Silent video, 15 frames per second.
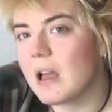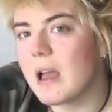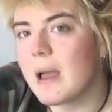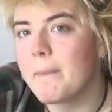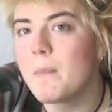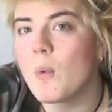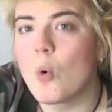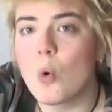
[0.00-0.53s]
a
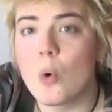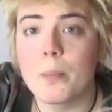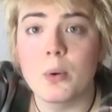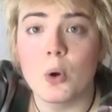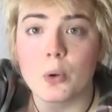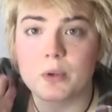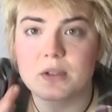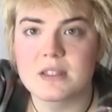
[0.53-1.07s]
more
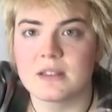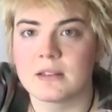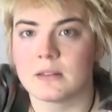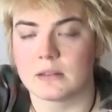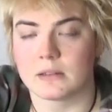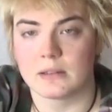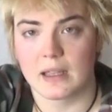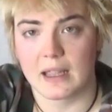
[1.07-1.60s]

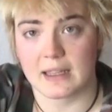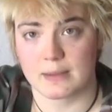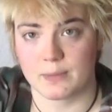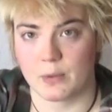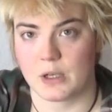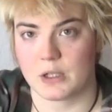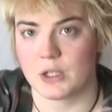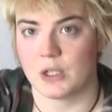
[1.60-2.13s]
personal
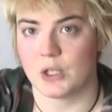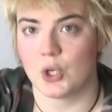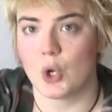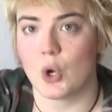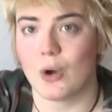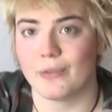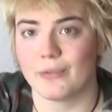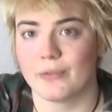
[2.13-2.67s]
expression
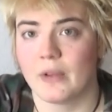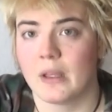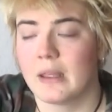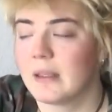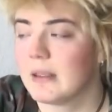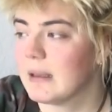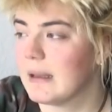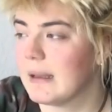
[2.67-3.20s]
of
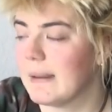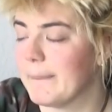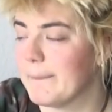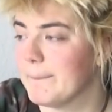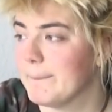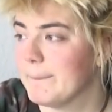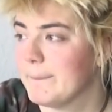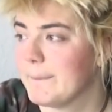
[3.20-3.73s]

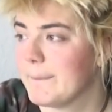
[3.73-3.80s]
um,